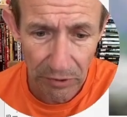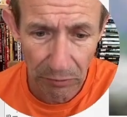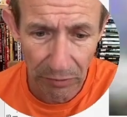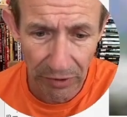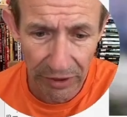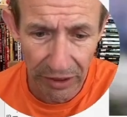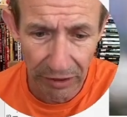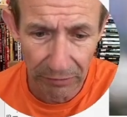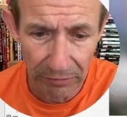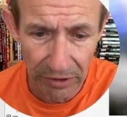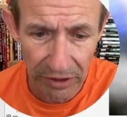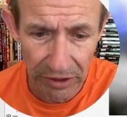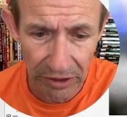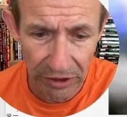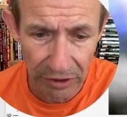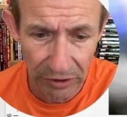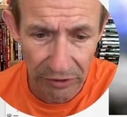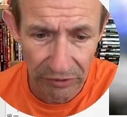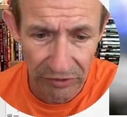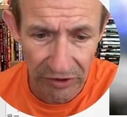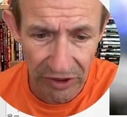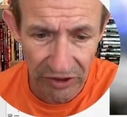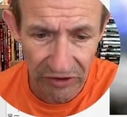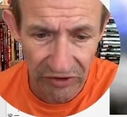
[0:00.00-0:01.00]
the one I'm going to
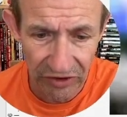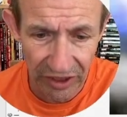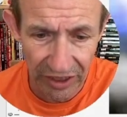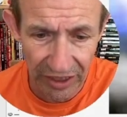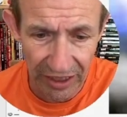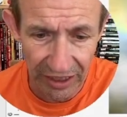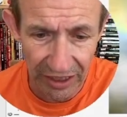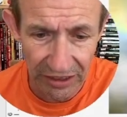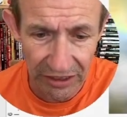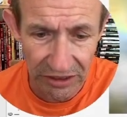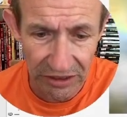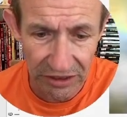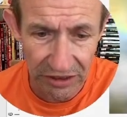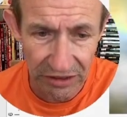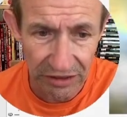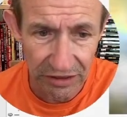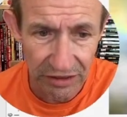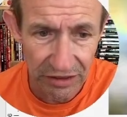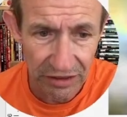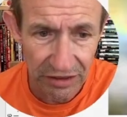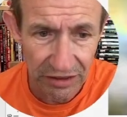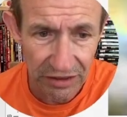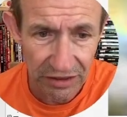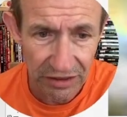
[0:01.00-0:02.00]
use is negation.
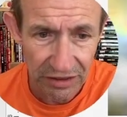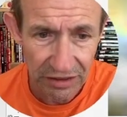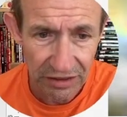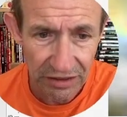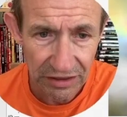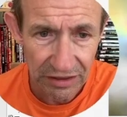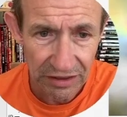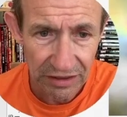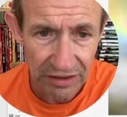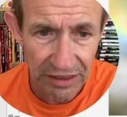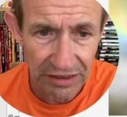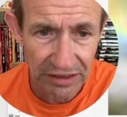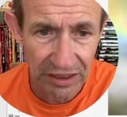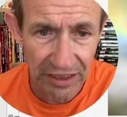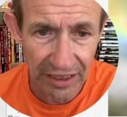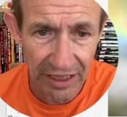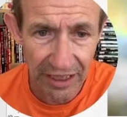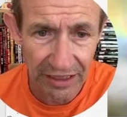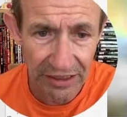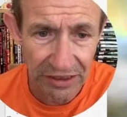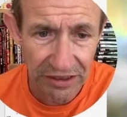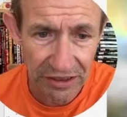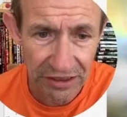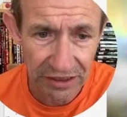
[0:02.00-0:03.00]
There's
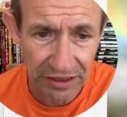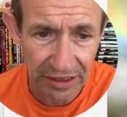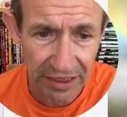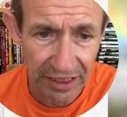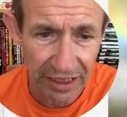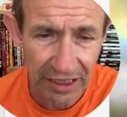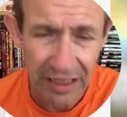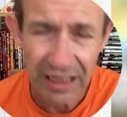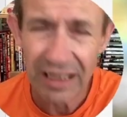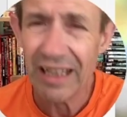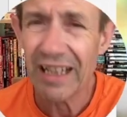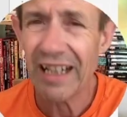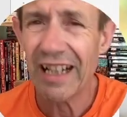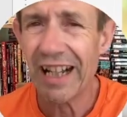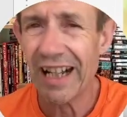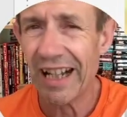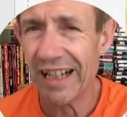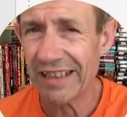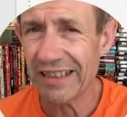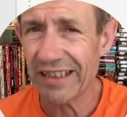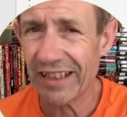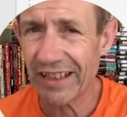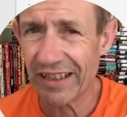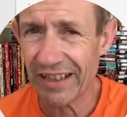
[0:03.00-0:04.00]
negation there.
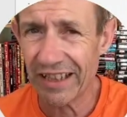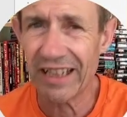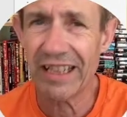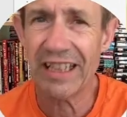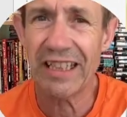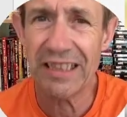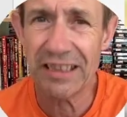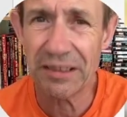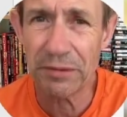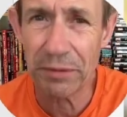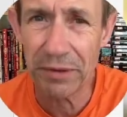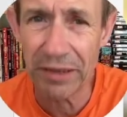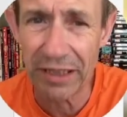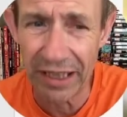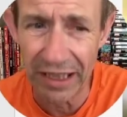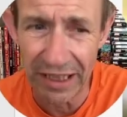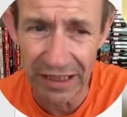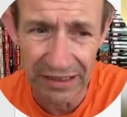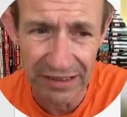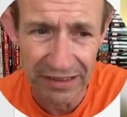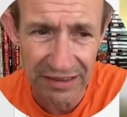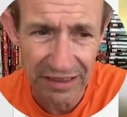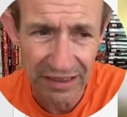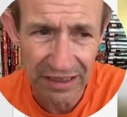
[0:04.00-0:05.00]
And the thing is with
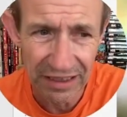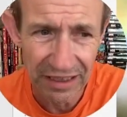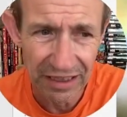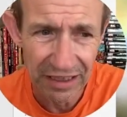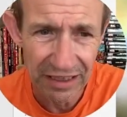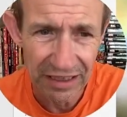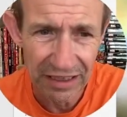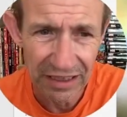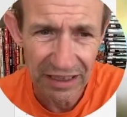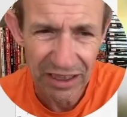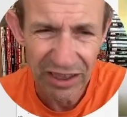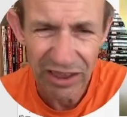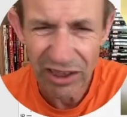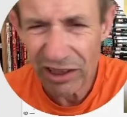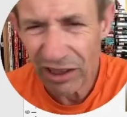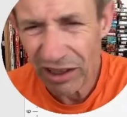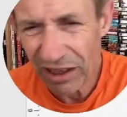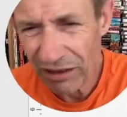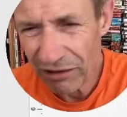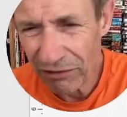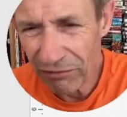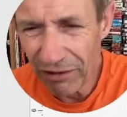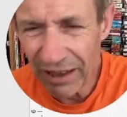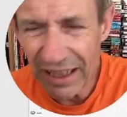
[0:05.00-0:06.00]
this,
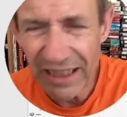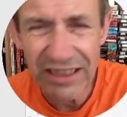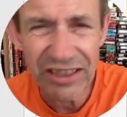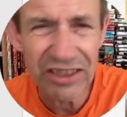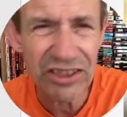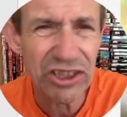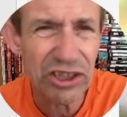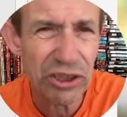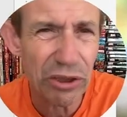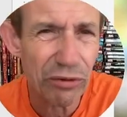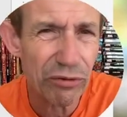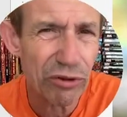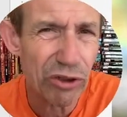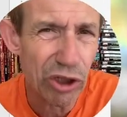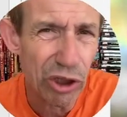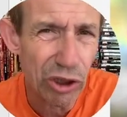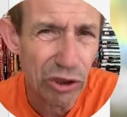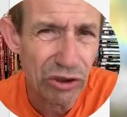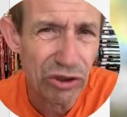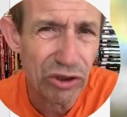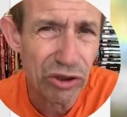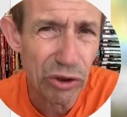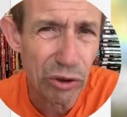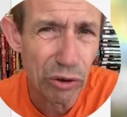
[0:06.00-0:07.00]
creates a sort of
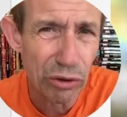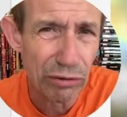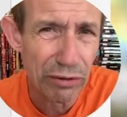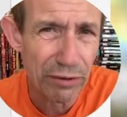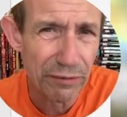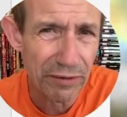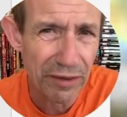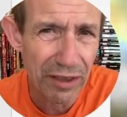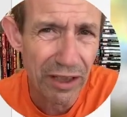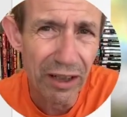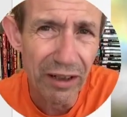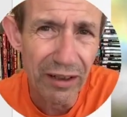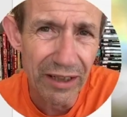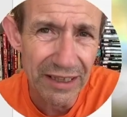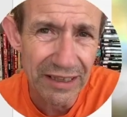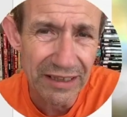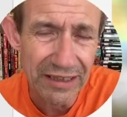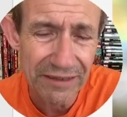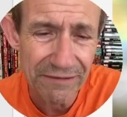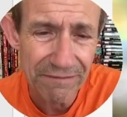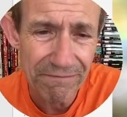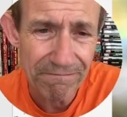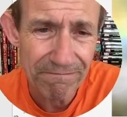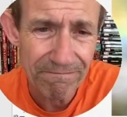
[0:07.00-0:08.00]
contour of
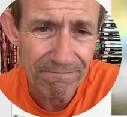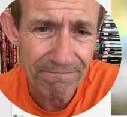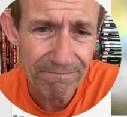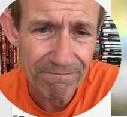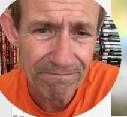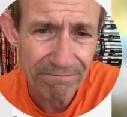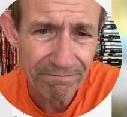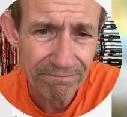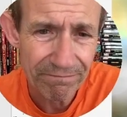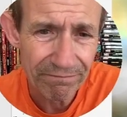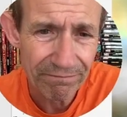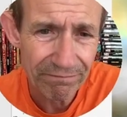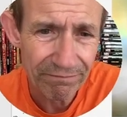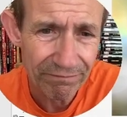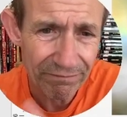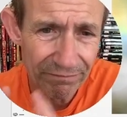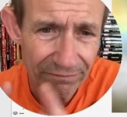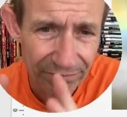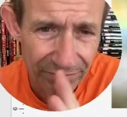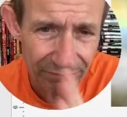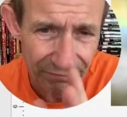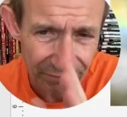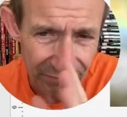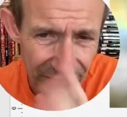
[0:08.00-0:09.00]
light.
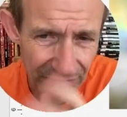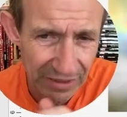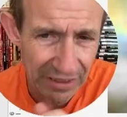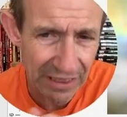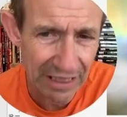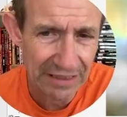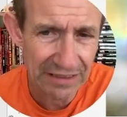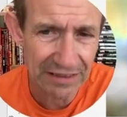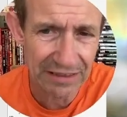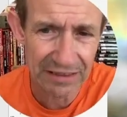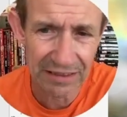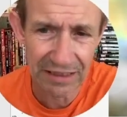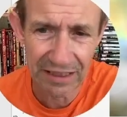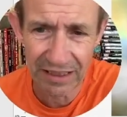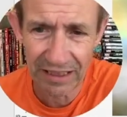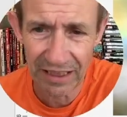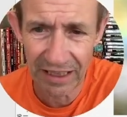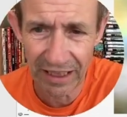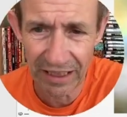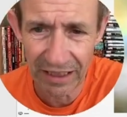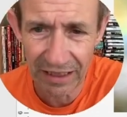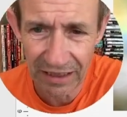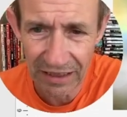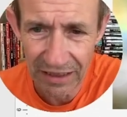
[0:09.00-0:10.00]
And that's the
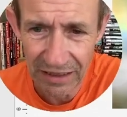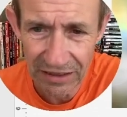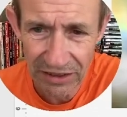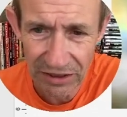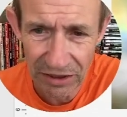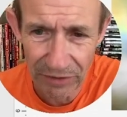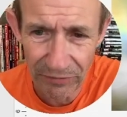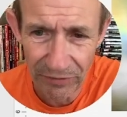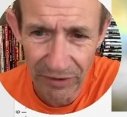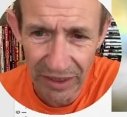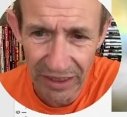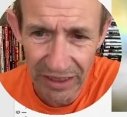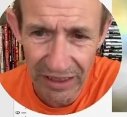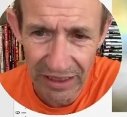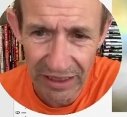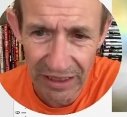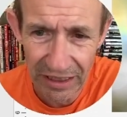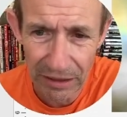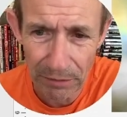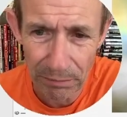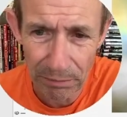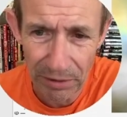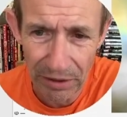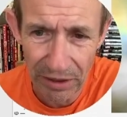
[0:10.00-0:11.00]
thing. So if I
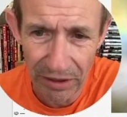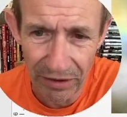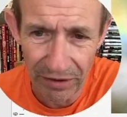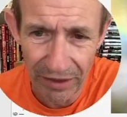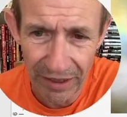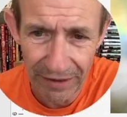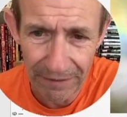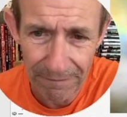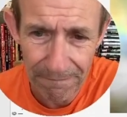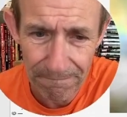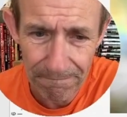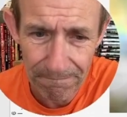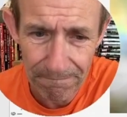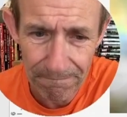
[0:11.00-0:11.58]
click apply,